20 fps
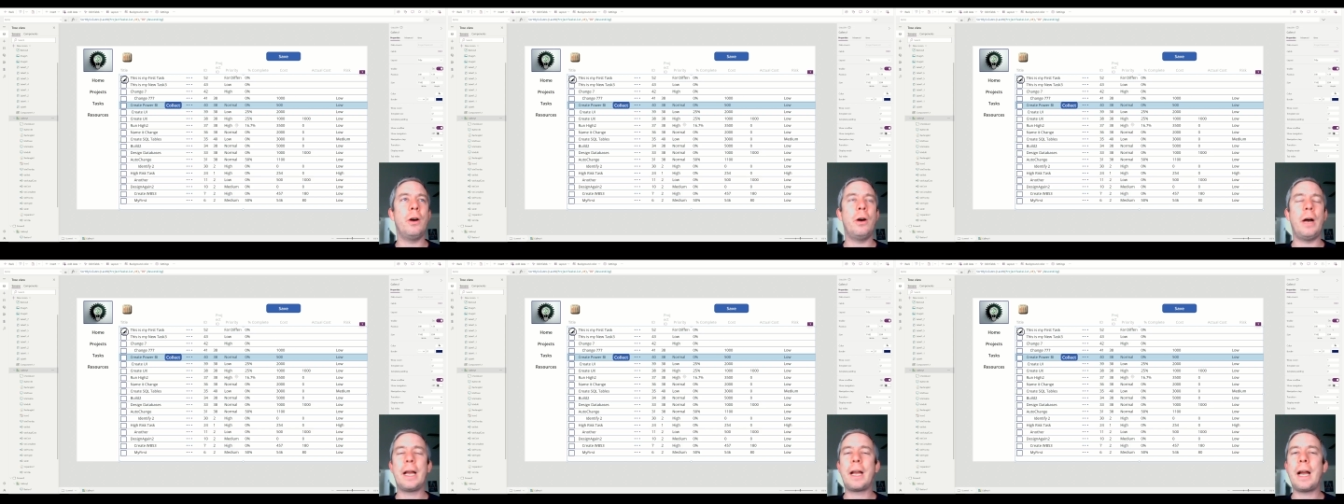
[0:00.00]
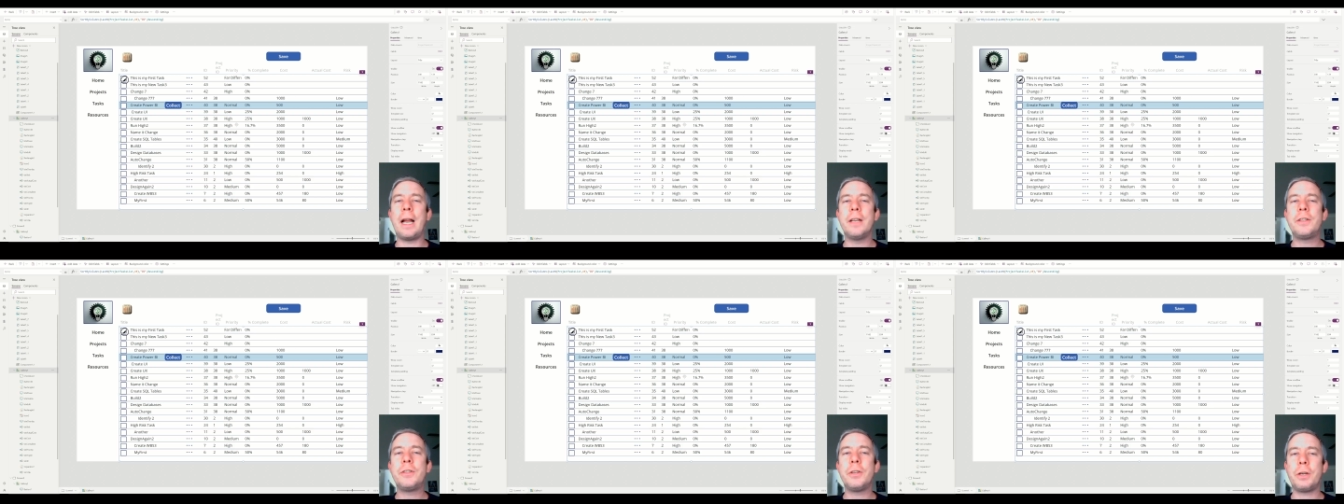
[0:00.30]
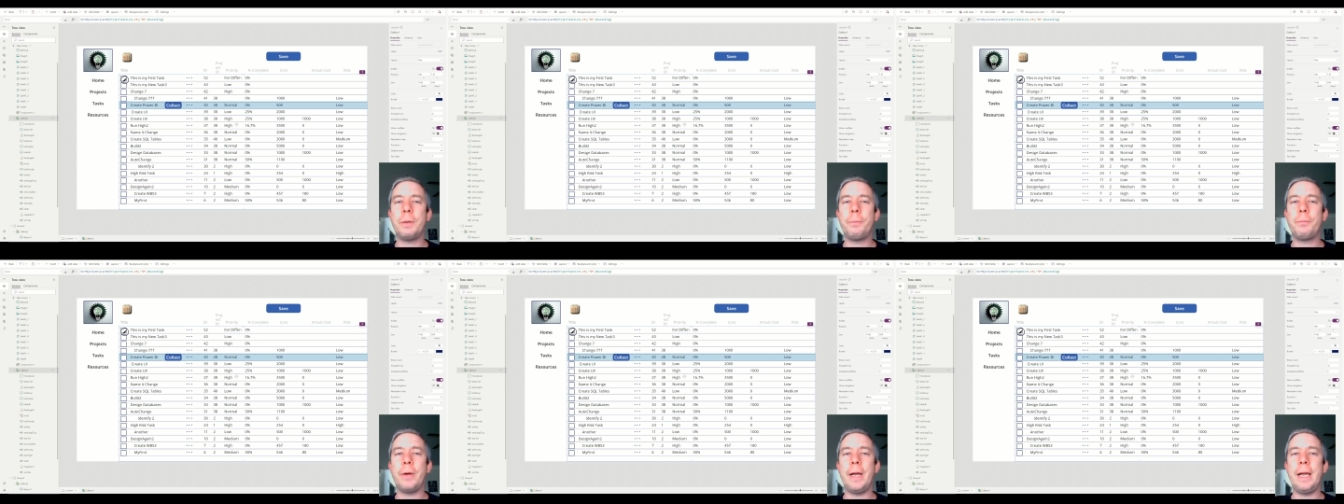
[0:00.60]
I kind of took
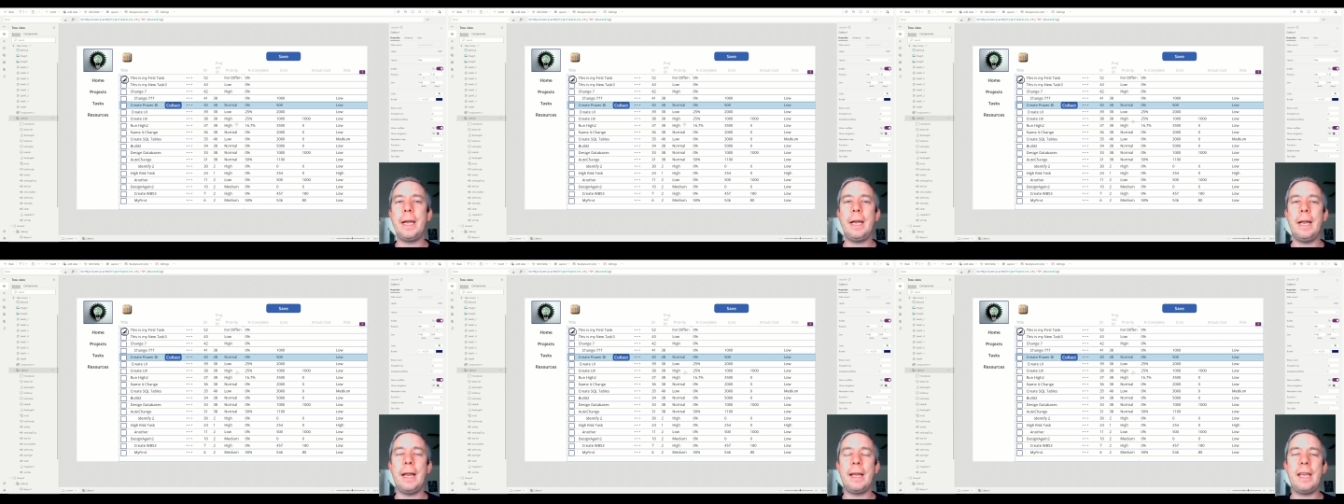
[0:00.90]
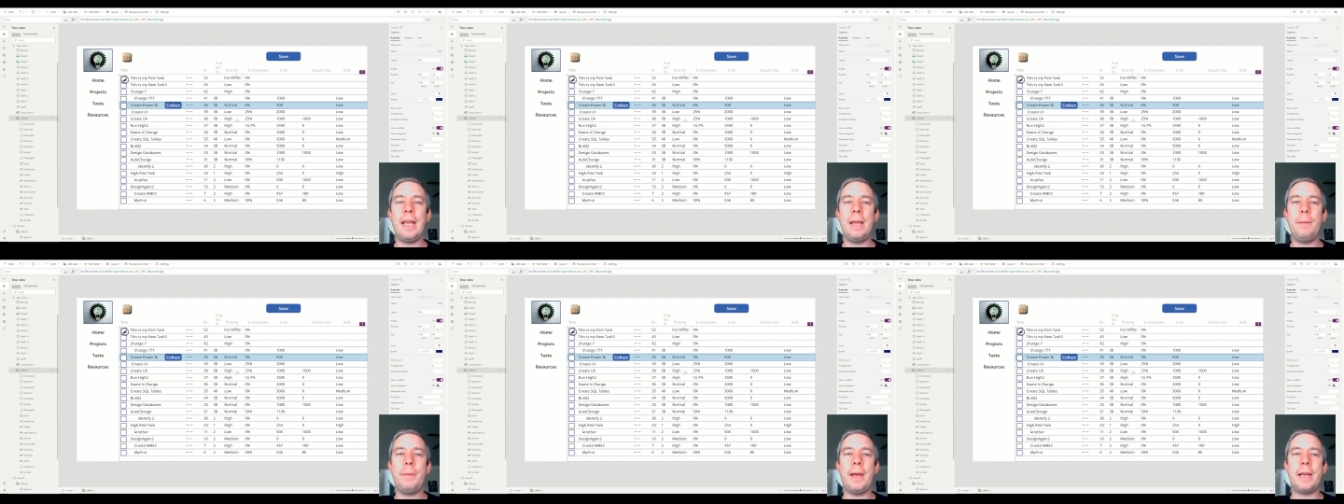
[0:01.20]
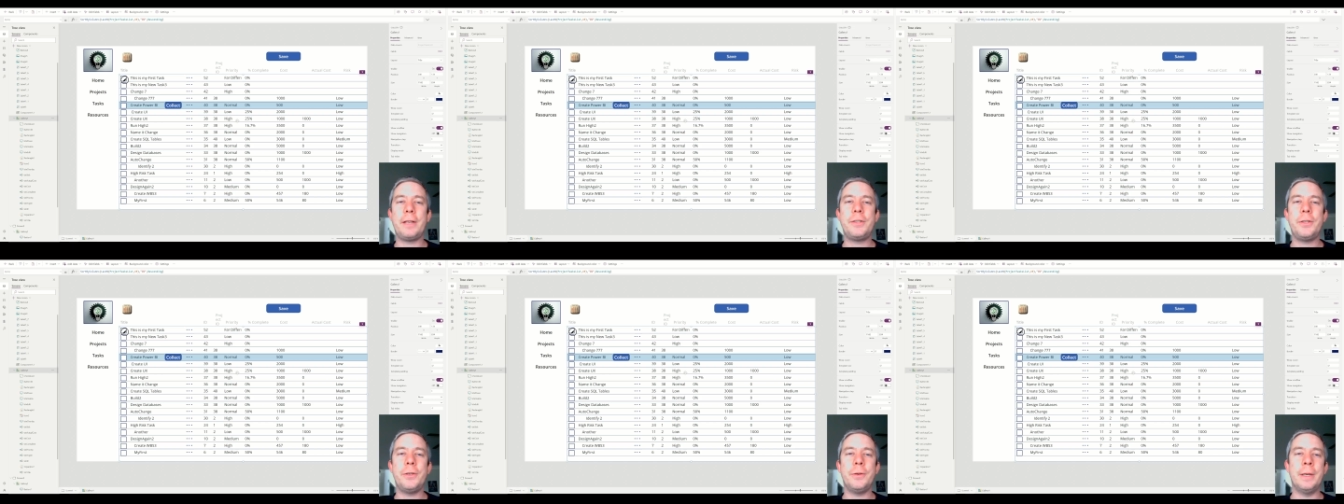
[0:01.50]
a break and I came
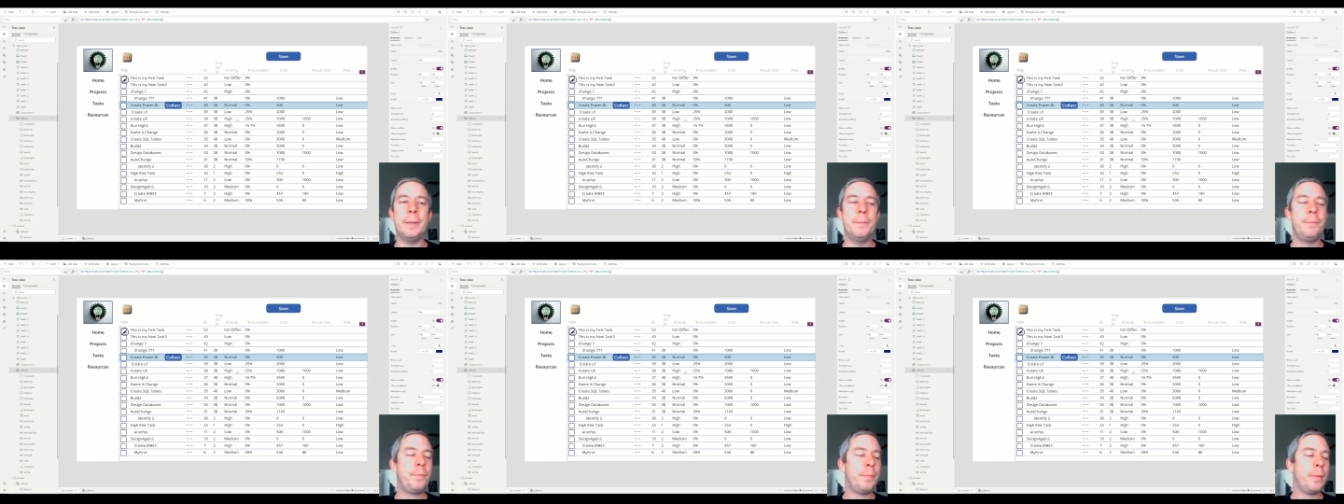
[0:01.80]
back to it,